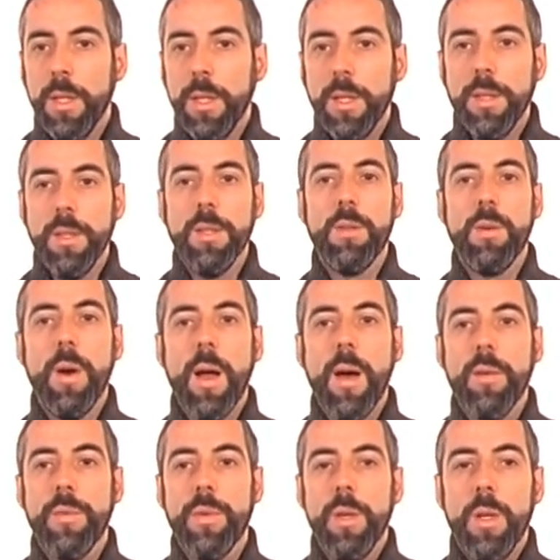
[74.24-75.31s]
In this
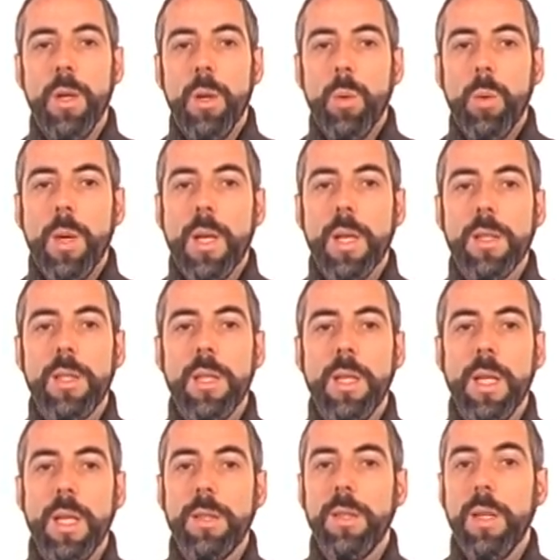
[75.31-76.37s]
graph, we can see
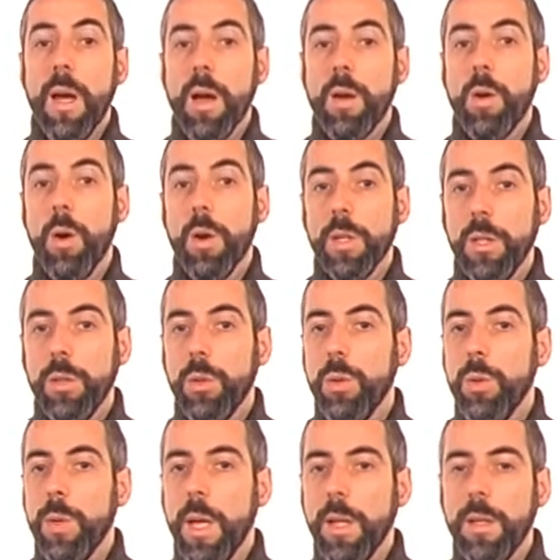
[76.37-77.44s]
that according to
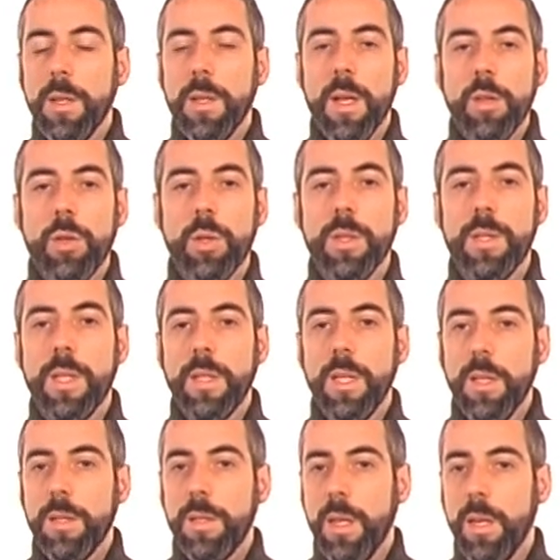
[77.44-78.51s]
United Nations
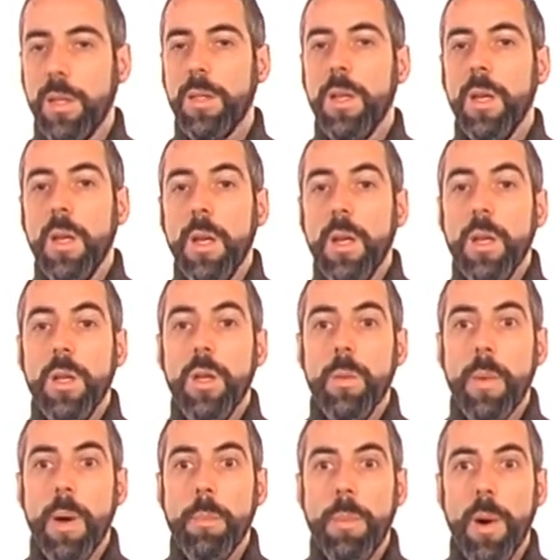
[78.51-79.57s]
statistics,
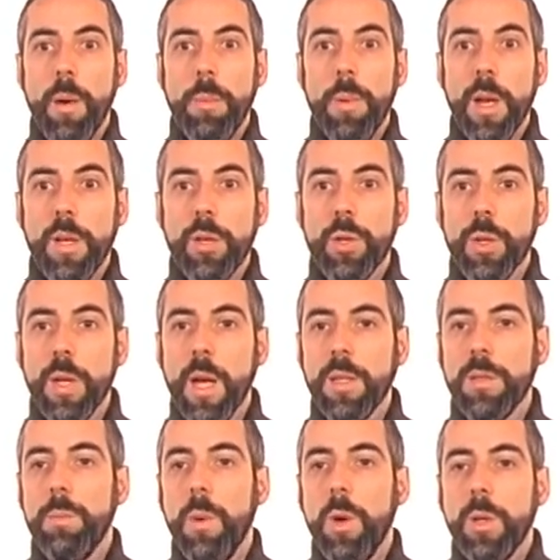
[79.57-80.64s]
human population
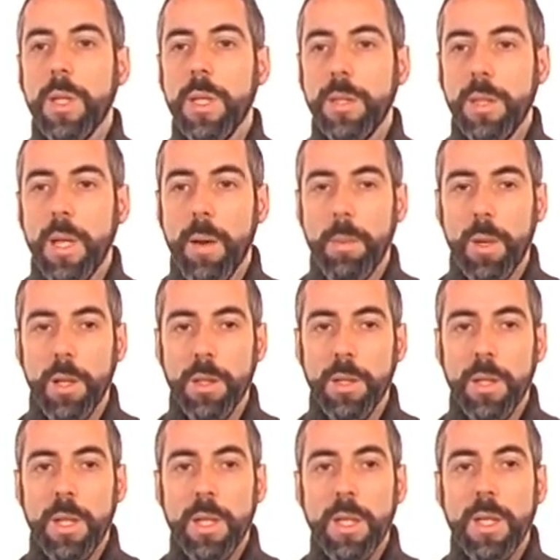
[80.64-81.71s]
has more than doubled
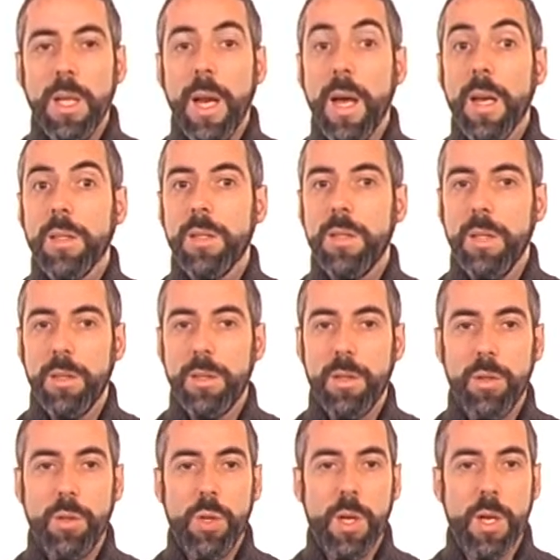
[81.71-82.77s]
in the last 60
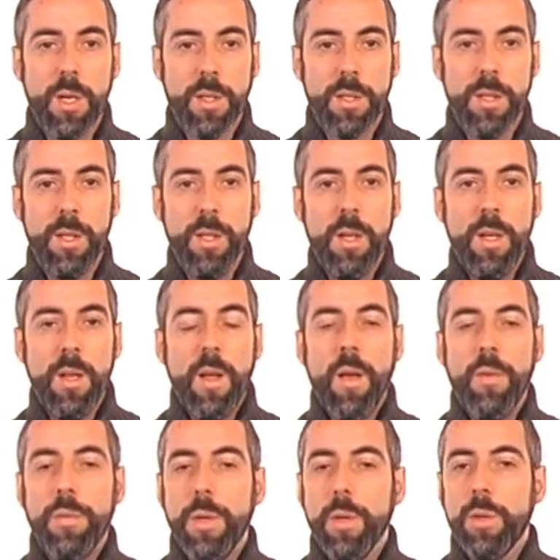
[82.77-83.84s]
years,
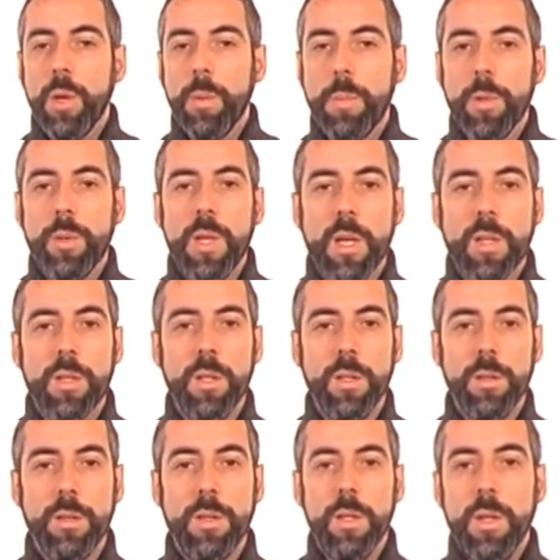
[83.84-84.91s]
and future
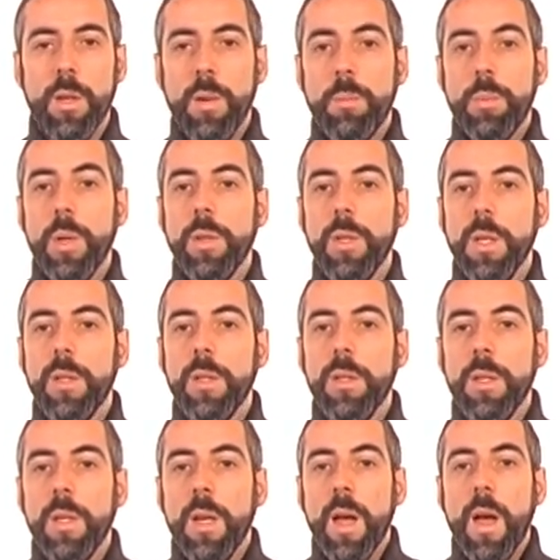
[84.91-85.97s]
projections predict
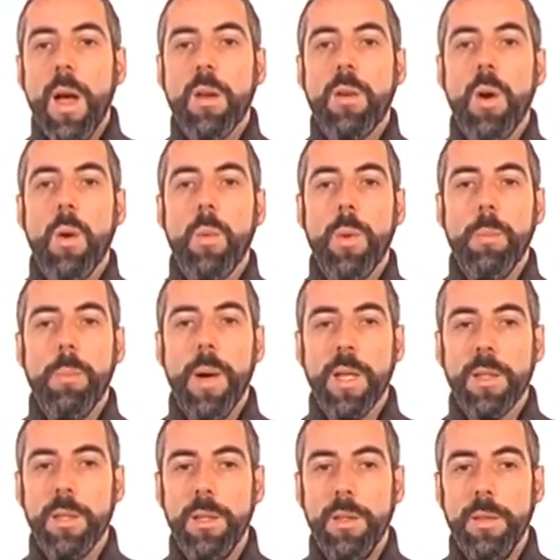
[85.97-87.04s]
a growing
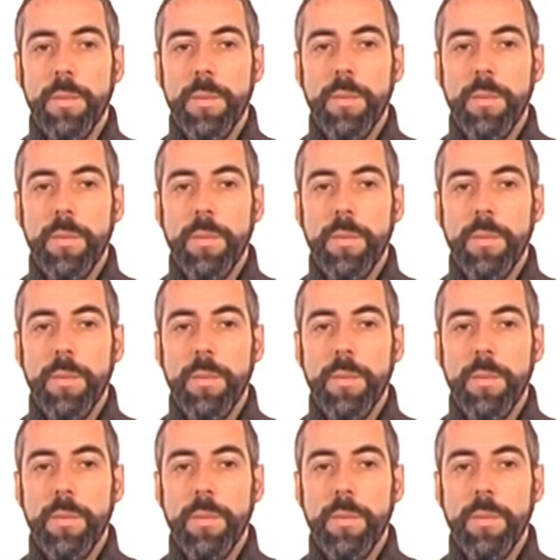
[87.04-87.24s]
pattern.